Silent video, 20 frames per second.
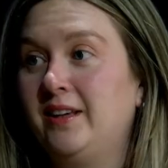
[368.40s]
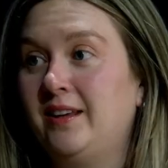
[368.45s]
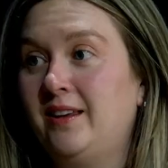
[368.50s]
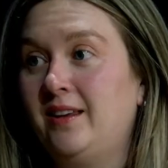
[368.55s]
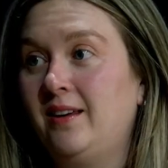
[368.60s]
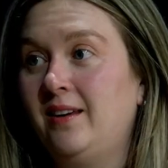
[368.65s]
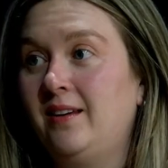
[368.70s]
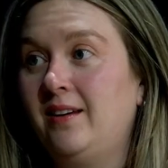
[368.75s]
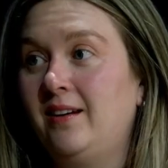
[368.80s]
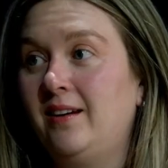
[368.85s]

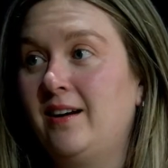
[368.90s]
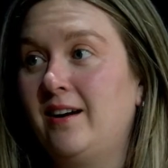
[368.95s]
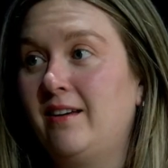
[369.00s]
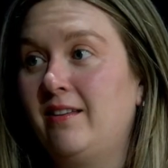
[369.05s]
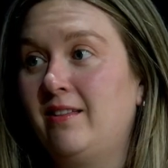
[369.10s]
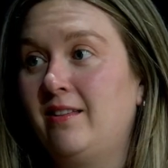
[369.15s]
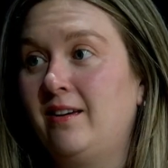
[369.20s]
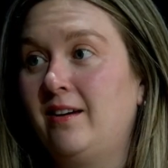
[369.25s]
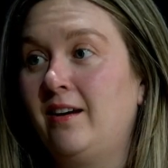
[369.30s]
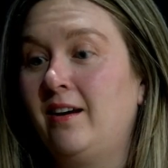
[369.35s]
key, I
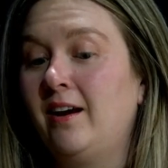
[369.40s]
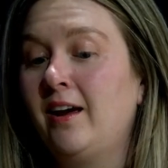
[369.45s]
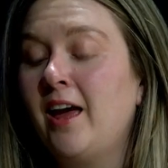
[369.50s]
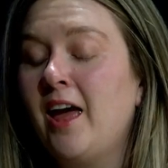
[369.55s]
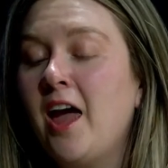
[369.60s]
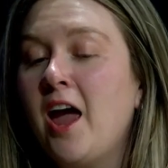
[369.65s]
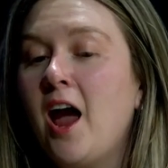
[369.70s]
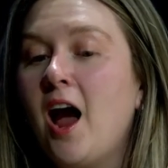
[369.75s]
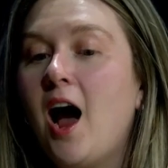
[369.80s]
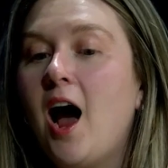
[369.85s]
think.
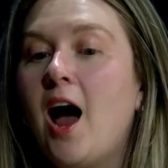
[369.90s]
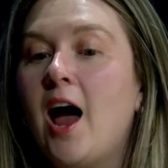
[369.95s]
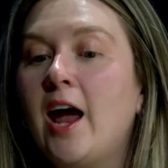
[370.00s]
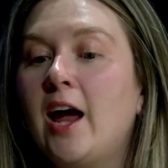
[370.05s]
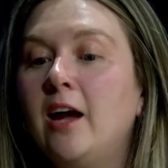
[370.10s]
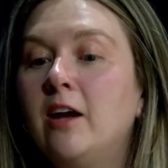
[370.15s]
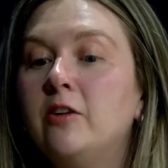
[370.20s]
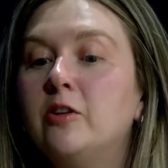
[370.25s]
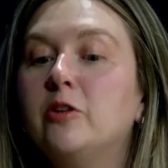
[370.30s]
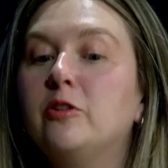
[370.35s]

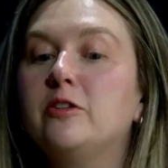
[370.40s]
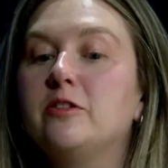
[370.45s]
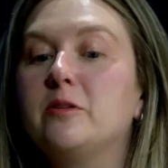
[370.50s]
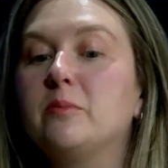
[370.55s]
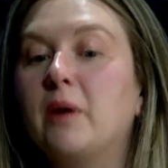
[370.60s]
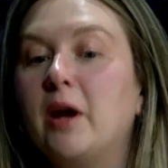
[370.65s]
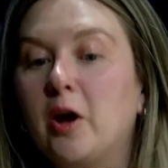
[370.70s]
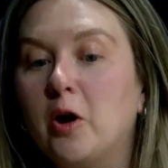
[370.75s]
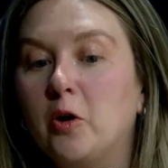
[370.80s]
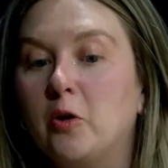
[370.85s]
I notice in
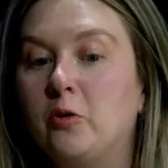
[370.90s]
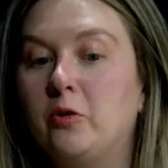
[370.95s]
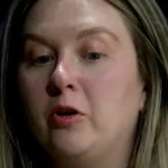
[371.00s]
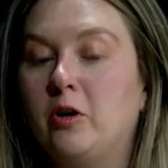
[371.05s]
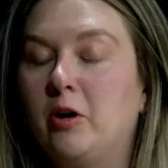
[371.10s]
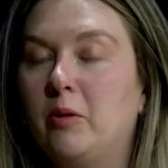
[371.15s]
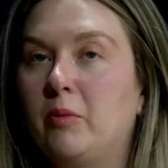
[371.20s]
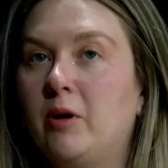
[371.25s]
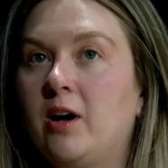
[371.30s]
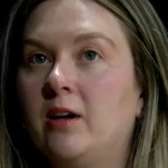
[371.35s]
my own
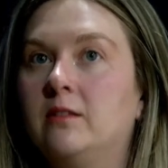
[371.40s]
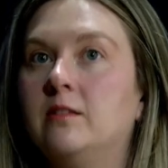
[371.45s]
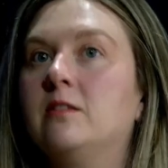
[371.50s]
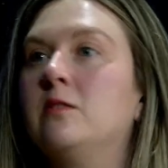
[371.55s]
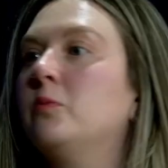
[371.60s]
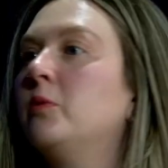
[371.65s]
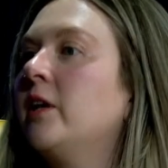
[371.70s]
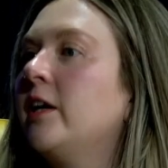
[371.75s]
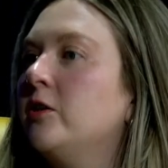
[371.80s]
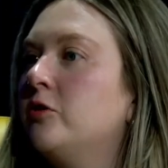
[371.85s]
art practice
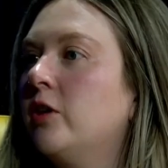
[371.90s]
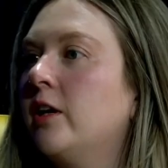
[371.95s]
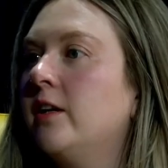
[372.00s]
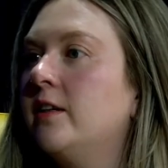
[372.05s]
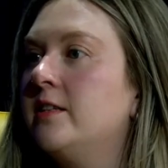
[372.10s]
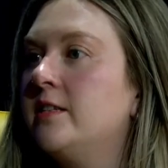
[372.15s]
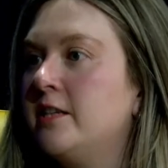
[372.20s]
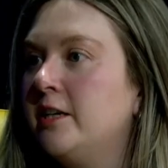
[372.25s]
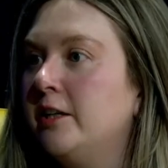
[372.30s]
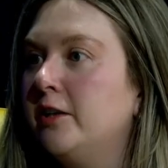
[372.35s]
and what I try to
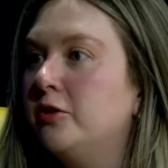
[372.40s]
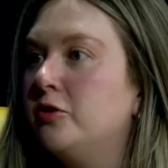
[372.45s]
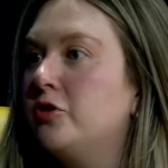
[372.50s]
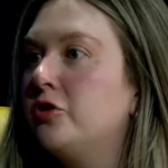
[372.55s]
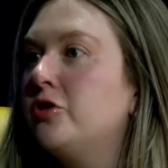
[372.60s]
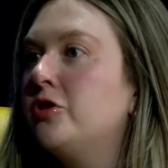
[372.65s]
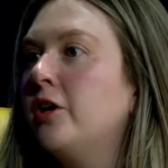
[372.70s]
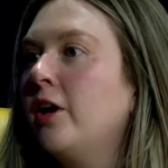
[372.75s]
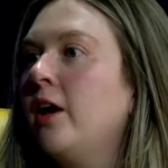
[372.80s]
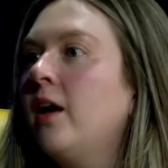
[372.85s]

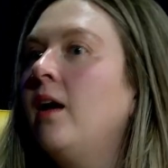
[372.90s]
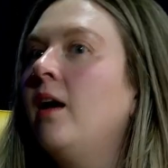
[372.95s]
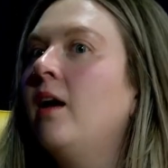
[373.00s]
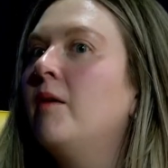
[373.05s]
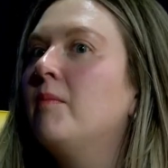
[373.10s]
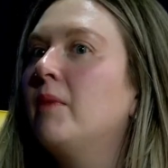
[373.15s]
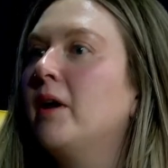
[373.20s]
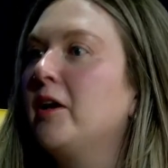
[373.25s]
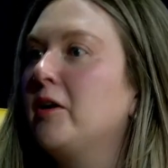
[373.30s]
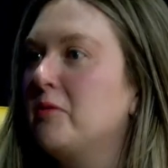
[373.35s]
teach
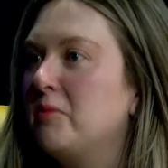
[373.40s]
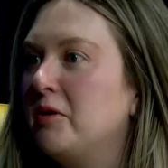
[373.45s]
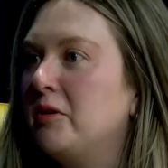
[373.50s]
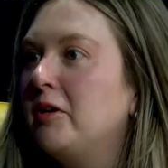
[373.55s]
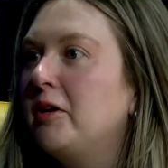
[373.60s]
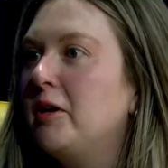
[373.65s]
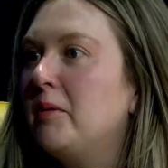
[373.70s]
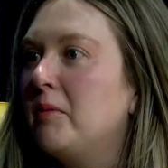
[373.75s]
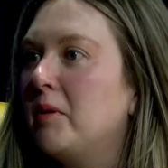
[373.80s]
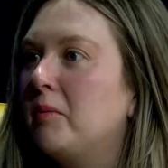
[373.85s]
my
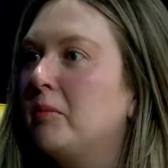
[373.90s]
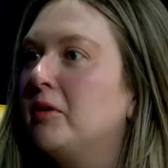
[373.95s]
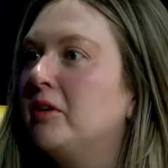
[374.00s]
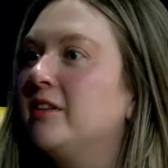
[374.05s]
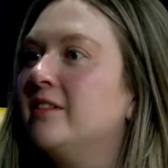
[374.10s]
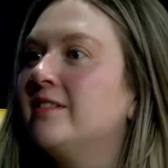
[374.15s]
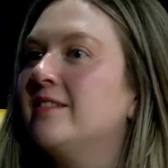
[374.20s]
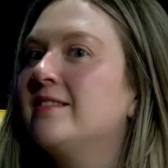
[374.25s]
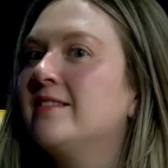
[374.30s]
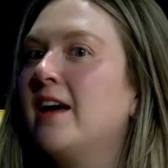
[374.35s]
community
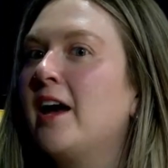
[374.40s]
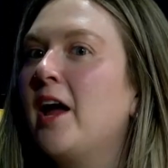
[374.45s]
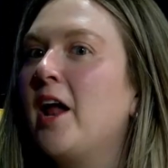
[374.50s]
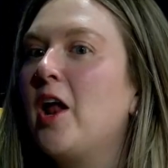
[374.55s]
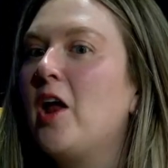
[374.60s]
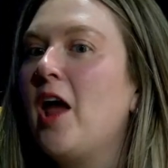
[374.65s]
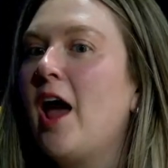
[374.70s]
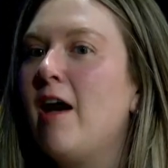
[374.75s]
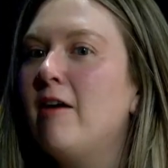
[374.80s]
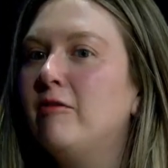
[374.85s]
members is that
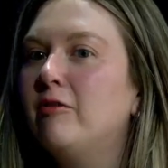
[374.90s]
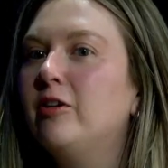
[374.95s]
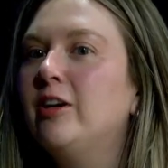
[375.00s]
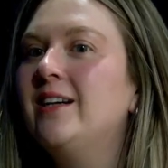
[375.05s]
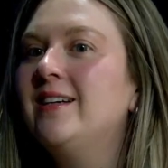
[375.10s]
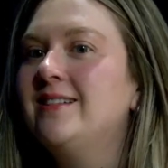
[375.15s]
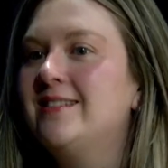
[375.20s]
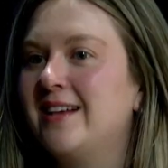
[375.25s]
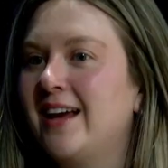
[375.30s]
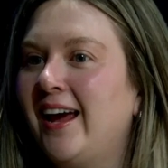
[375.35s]
every
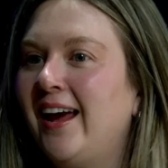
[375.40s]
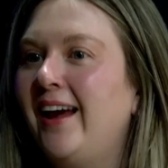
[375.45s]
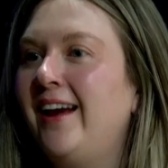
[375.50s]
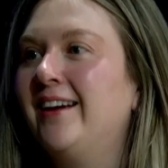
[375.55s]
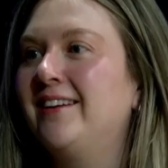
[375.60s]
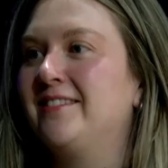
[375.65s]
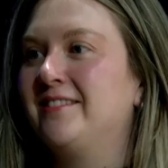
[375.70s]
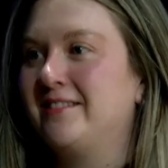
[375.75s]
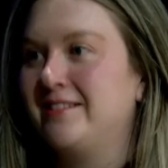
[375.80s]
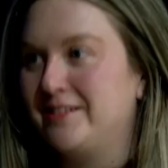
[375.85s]
day
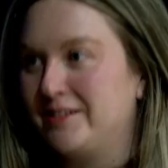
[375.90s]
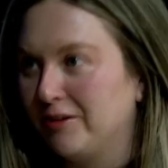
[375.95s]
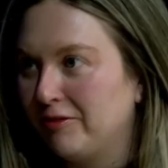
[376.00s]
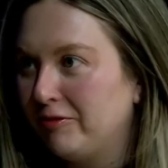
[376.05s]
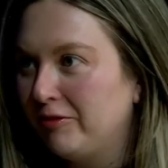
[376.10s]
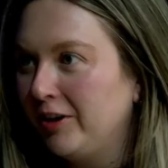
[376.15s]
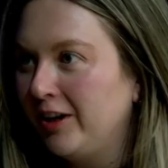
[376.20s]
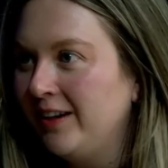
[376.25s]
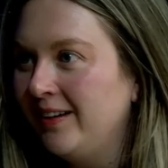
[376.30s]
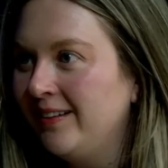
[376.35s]
is
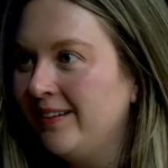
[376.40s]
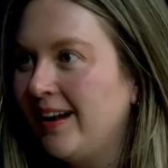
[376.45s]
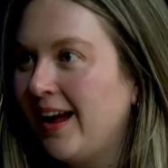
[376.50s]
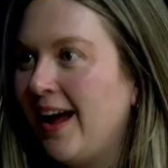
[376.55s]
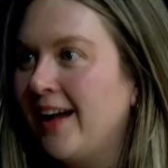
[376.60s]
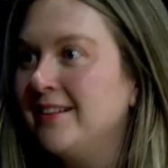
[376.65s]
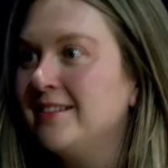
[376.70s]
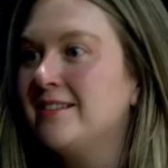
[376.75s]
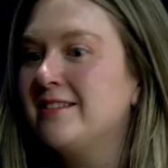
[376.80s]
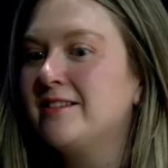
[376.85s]
different,
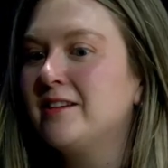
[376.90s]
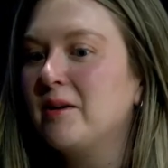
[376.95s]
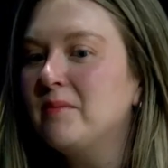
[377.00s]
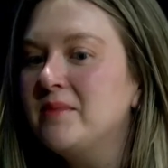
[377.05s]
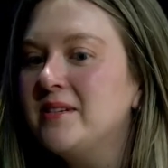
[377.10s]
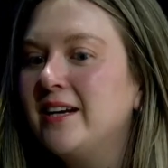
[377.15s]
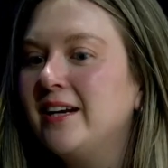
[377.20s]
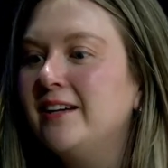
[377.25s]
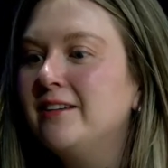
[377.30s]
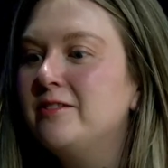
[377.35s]
and some
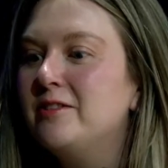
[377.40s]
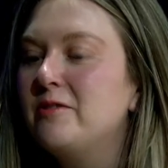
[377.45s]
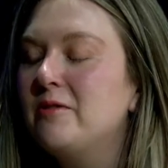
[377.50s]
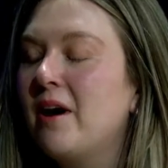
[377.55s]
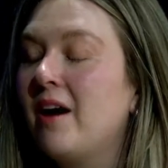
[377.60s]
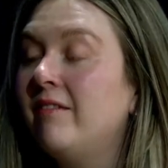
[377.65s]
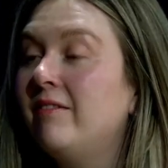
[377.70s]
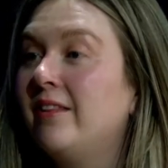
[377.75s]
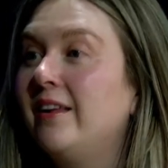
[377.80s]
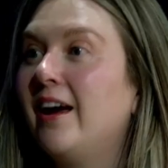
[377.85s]
days you
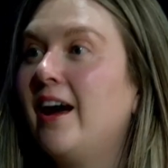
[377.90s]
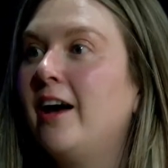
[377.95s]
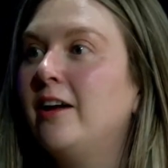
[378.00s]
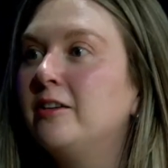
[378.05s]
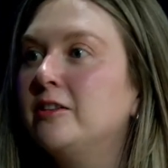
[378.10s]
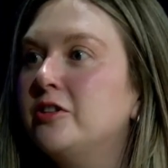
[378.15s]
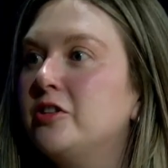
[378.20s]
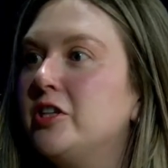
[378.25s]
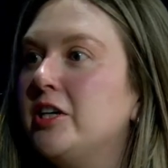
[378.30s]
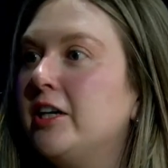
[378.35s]
have the
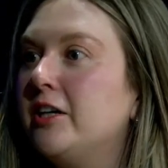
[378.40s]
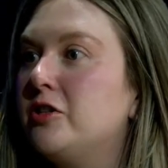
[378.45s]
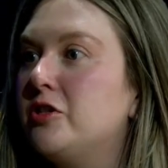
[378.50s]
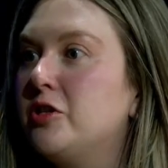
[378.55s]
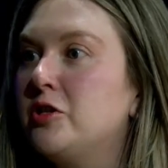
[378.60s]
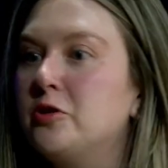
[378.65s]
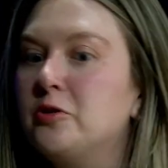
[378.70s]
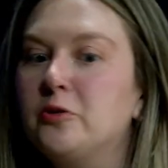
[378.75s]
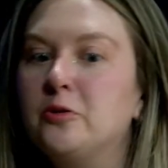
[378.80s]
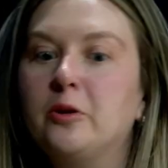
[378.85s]
energy
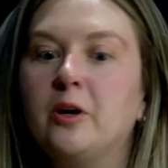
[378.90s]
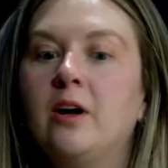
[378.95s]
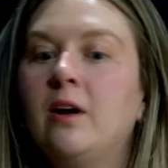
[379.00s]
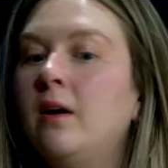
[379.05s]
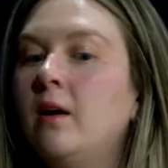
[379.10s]
to